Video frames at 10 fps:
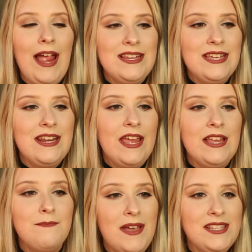I need
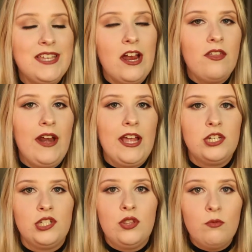a mascara that I can
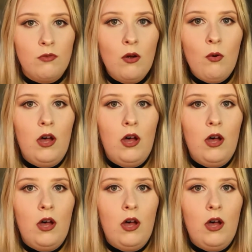just throw